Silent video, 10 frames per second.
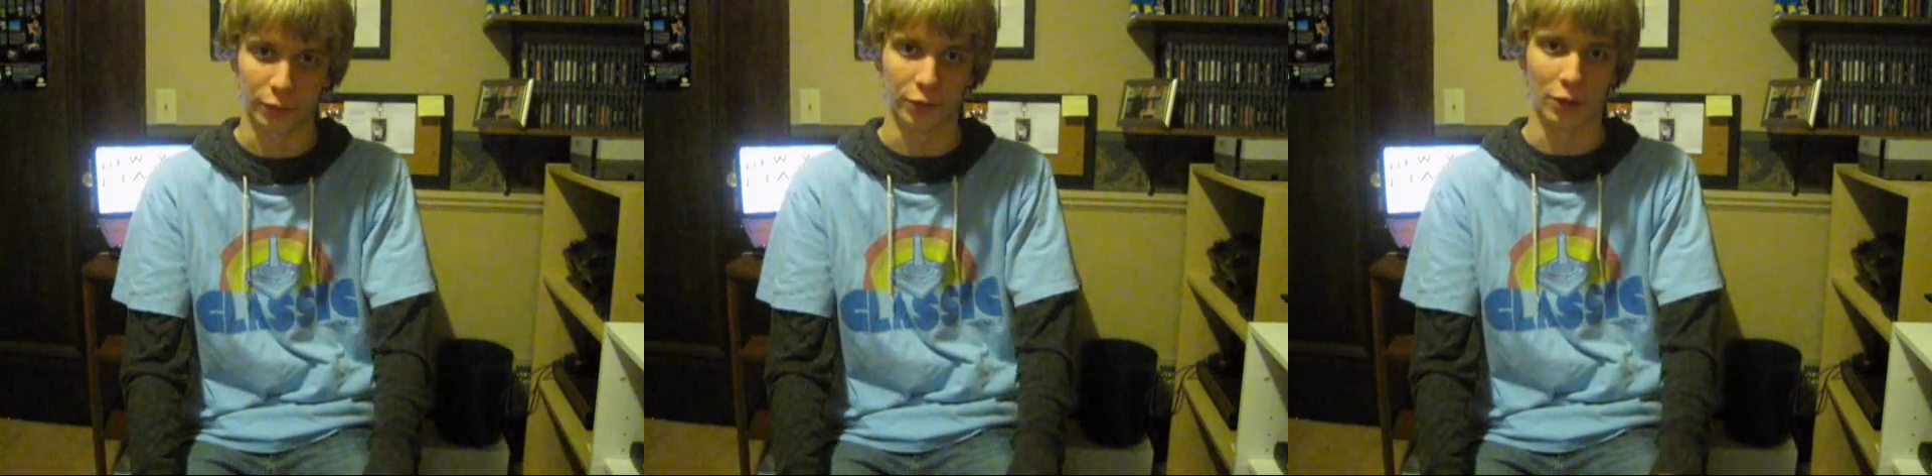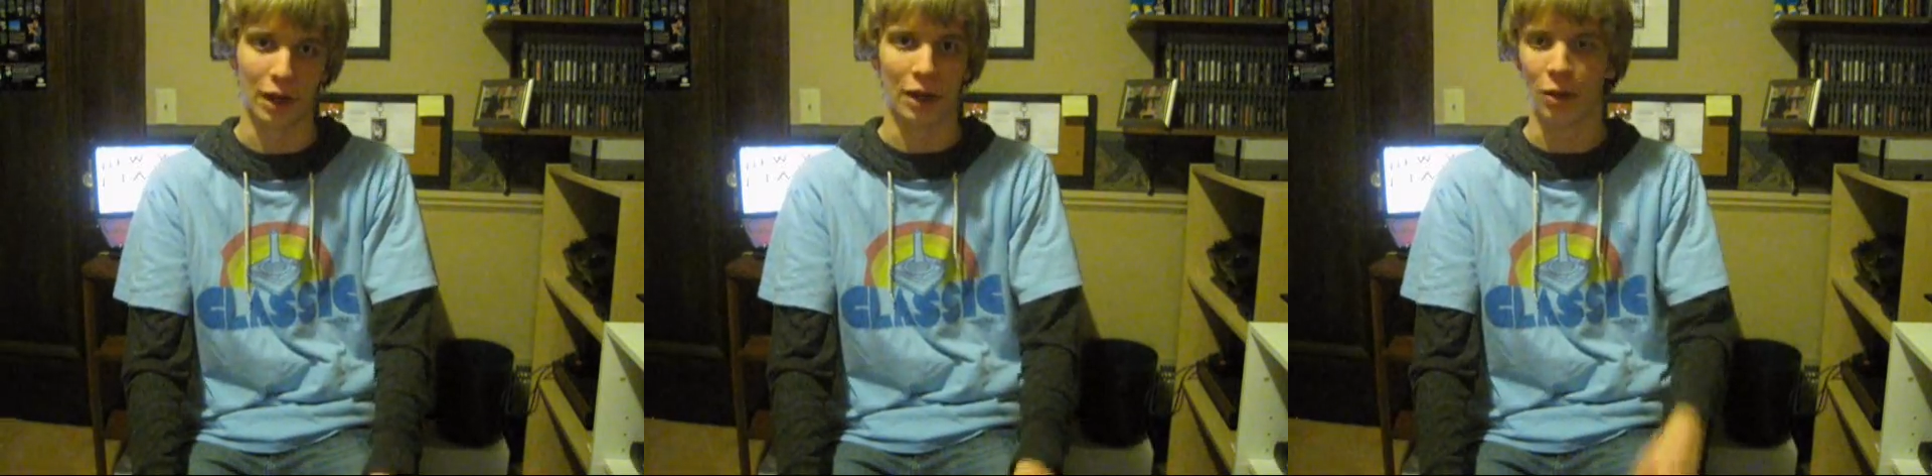
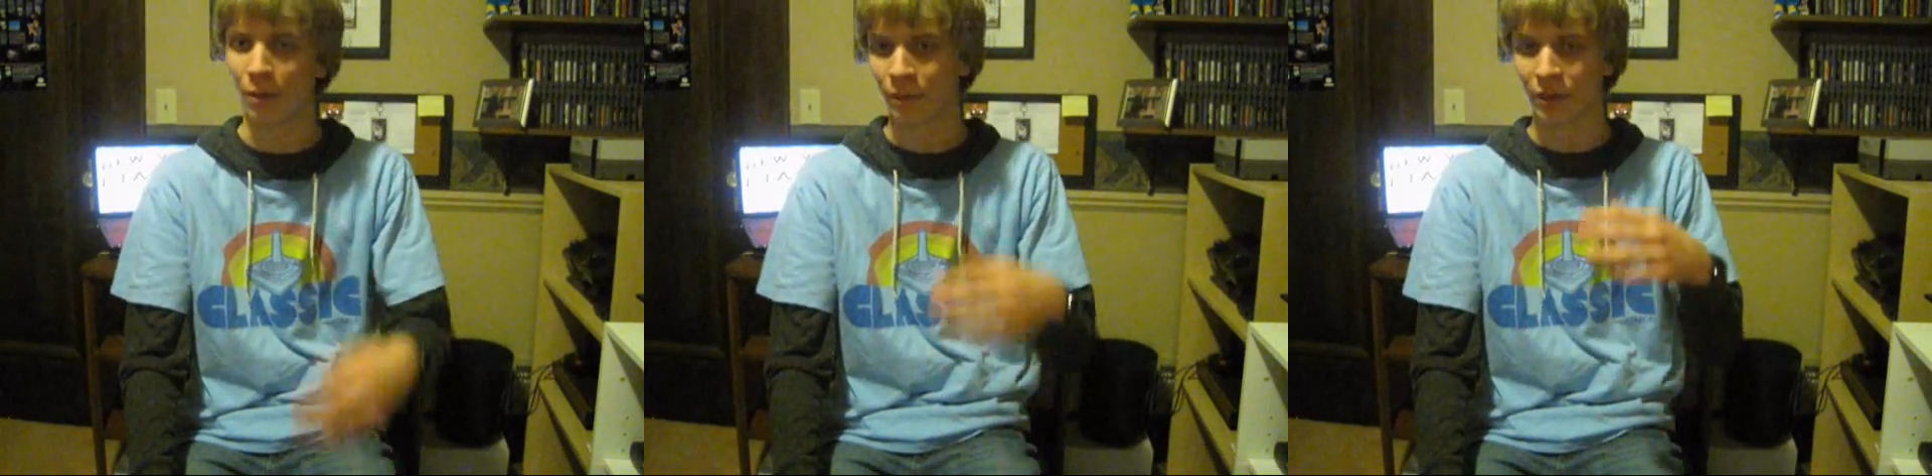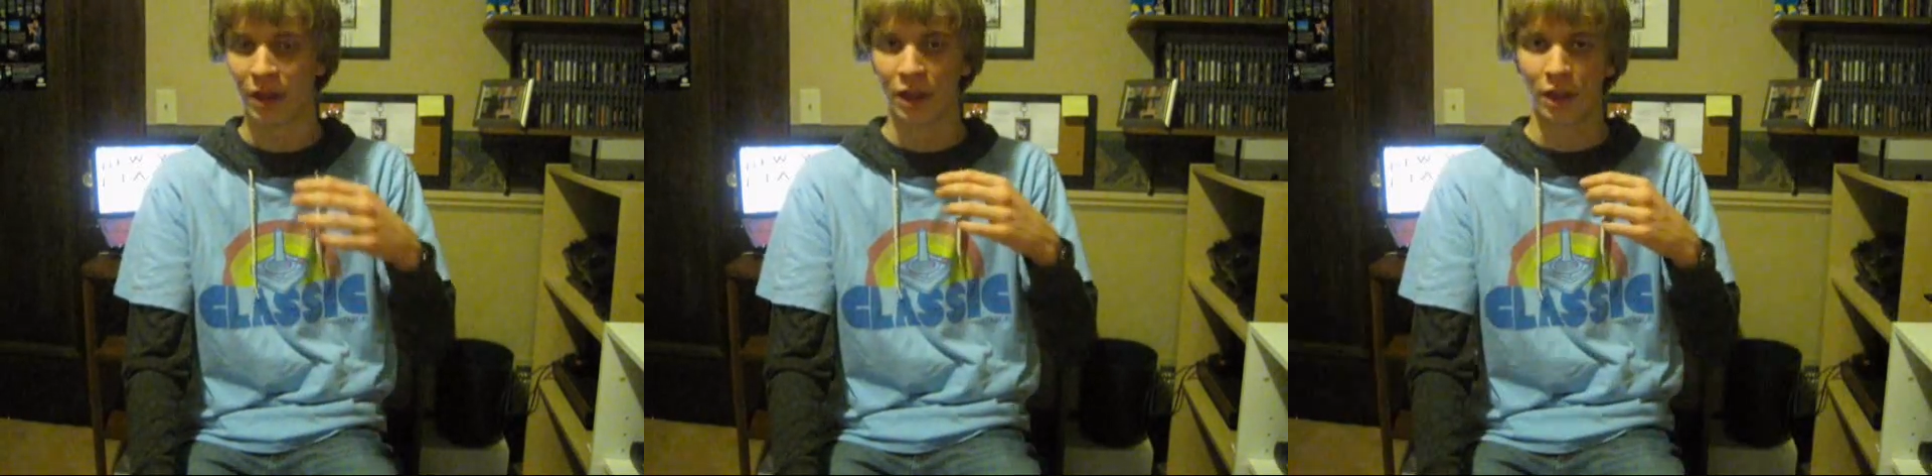So I'll
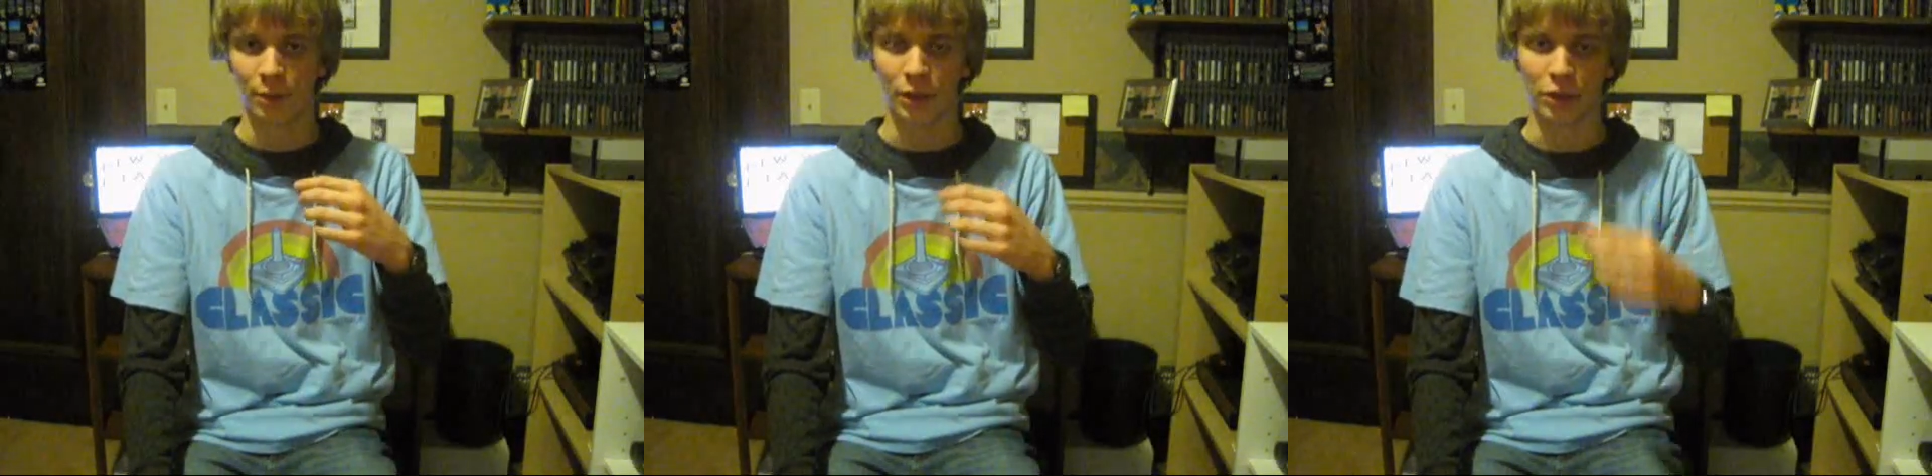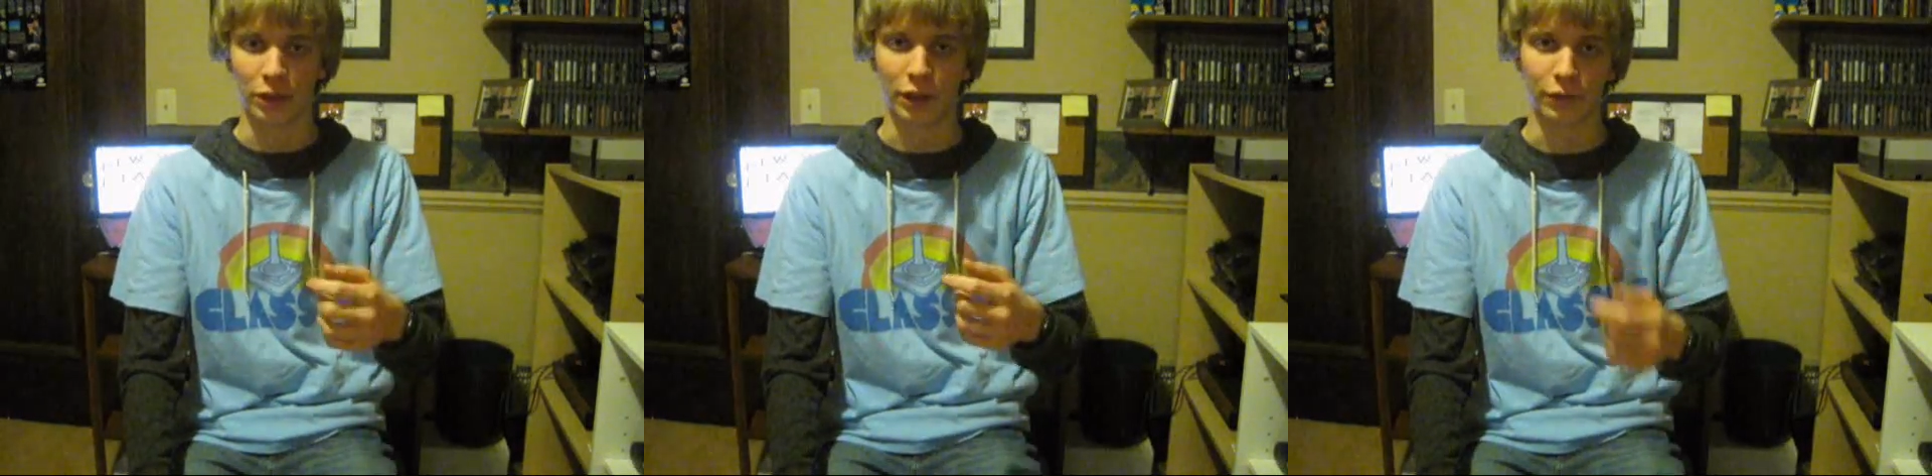be
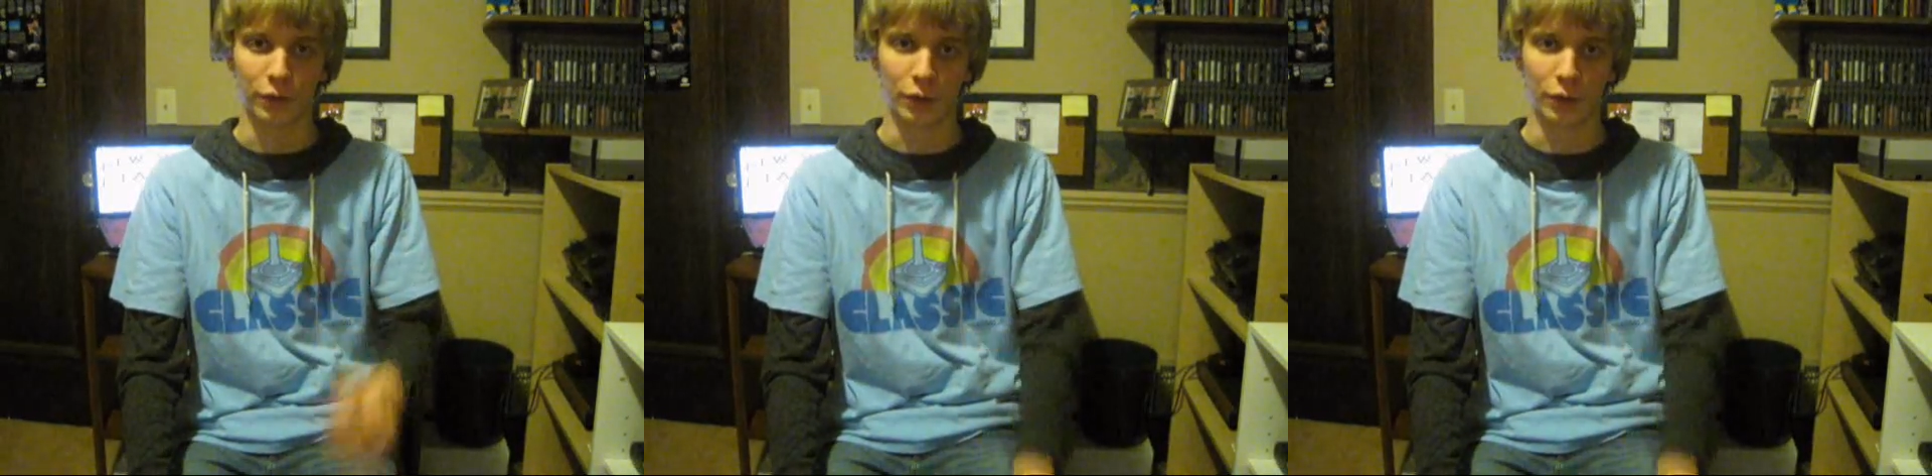looking for